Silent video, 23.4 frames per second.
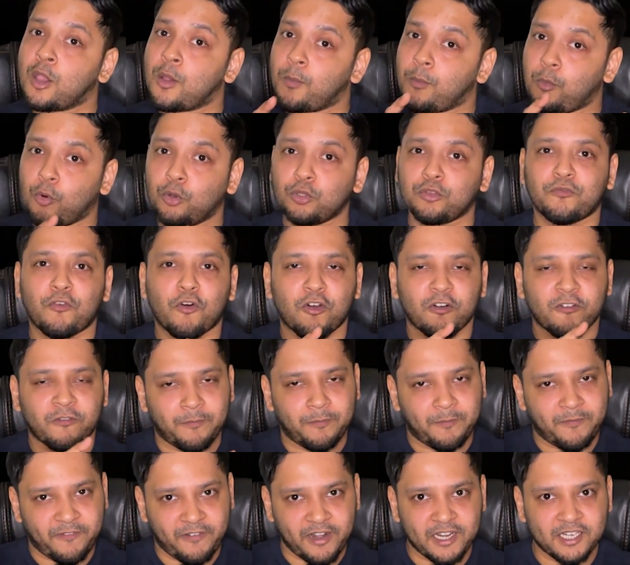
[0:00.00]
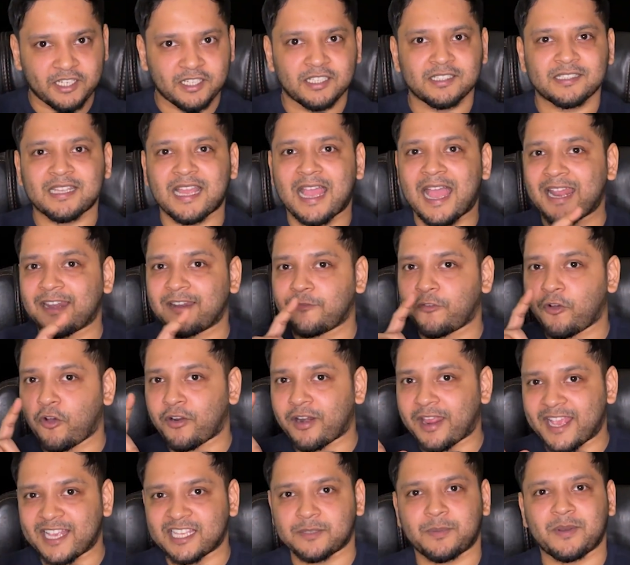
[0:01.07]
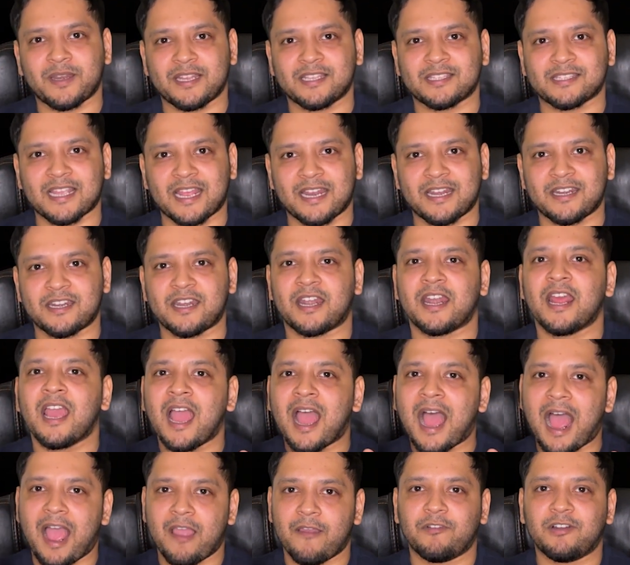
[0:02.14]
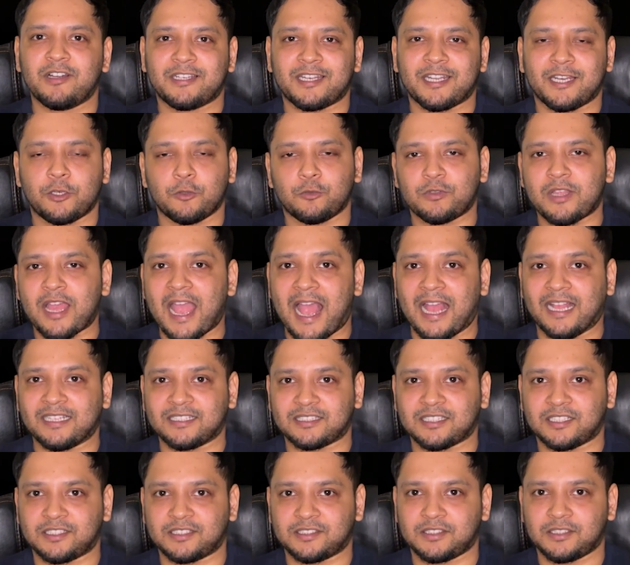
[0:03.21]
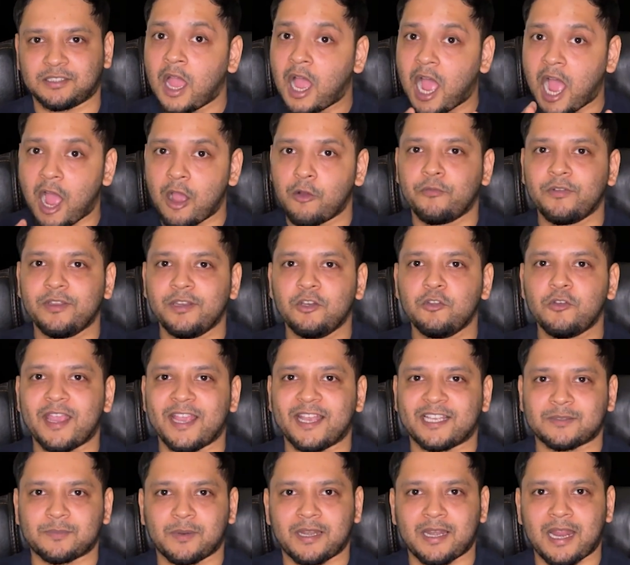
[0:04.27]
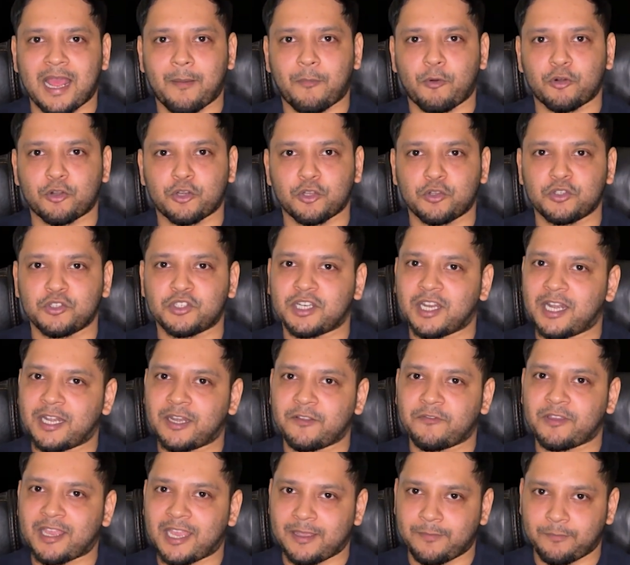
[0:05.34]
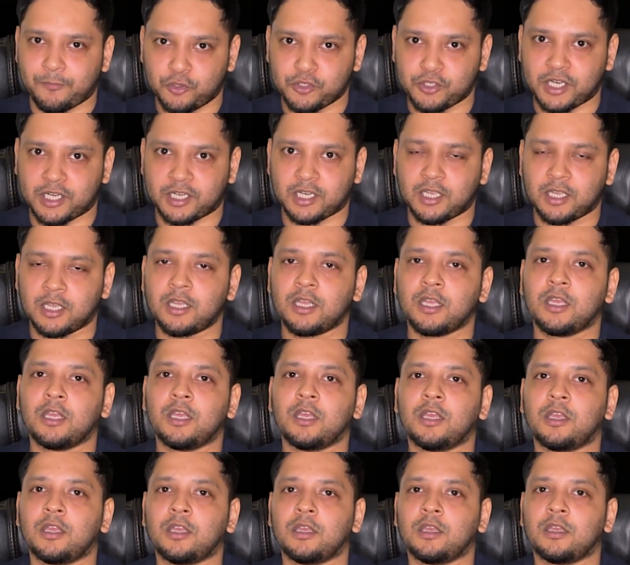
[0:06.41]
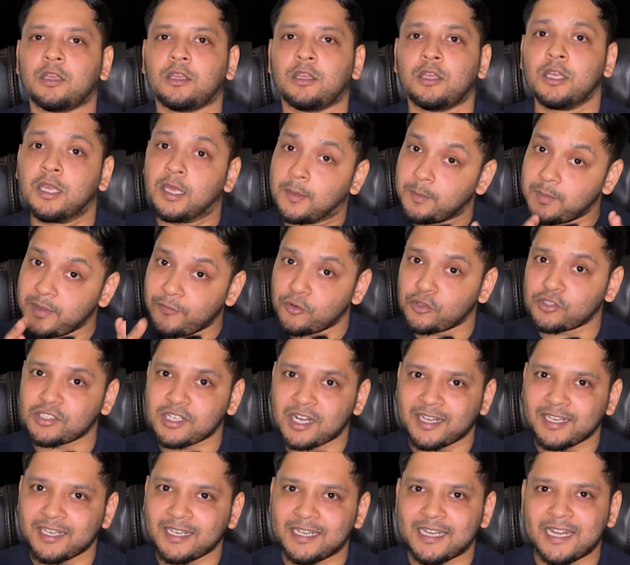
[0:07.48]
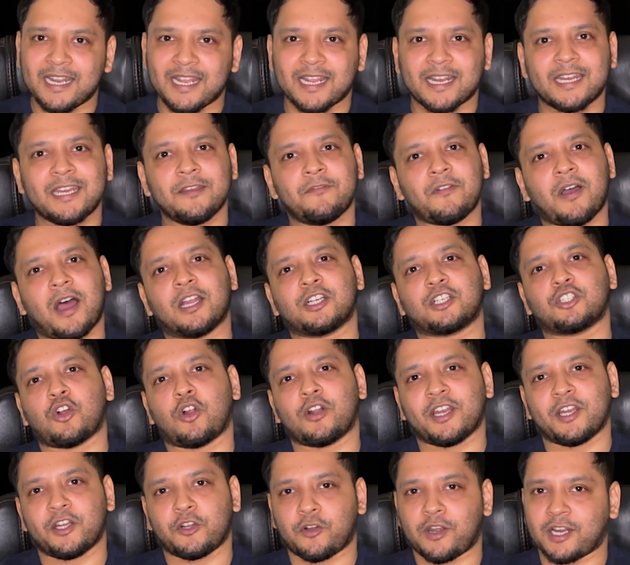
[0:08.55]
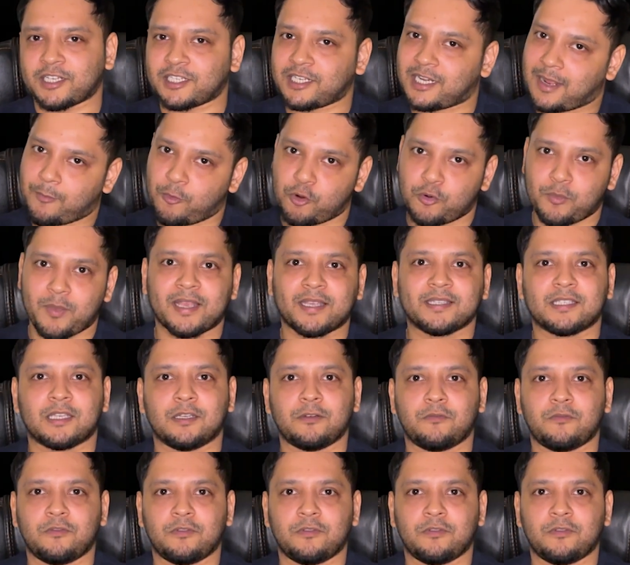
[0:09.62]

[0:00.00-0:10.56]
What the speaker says: Both for freshers and for experienced candidate, I will tell you the answers. How will you explain about your generative AI project? Before starting, let us give a short introduction about myself.